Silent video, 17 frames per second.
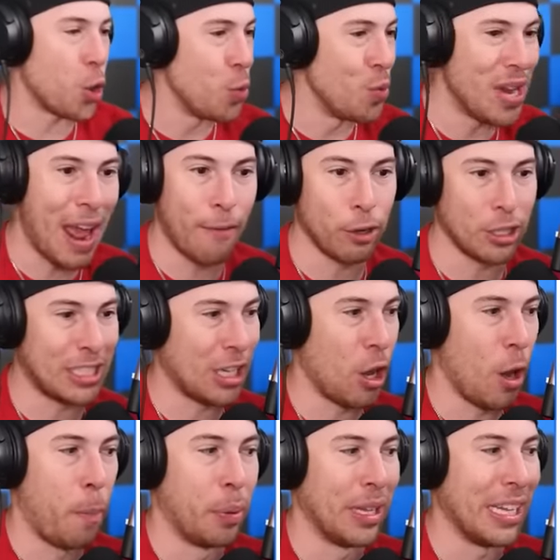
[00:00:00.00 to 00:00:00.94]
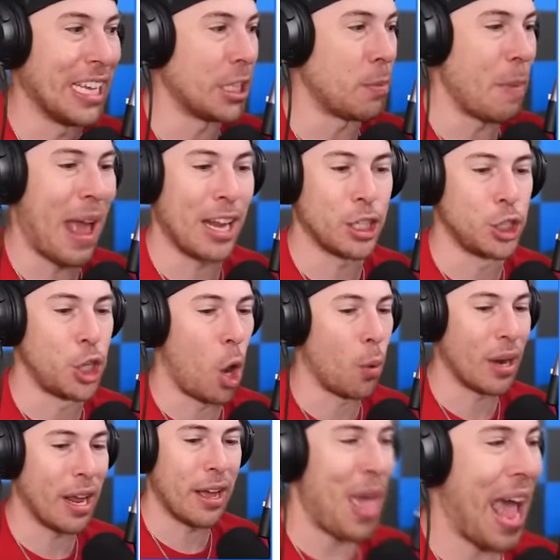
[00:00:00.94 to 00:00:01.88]
you never steal a policeman's
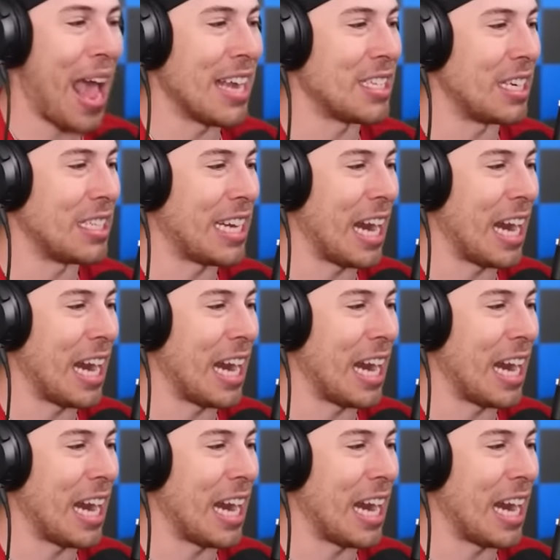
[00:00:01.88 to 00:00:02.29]
donut. That is a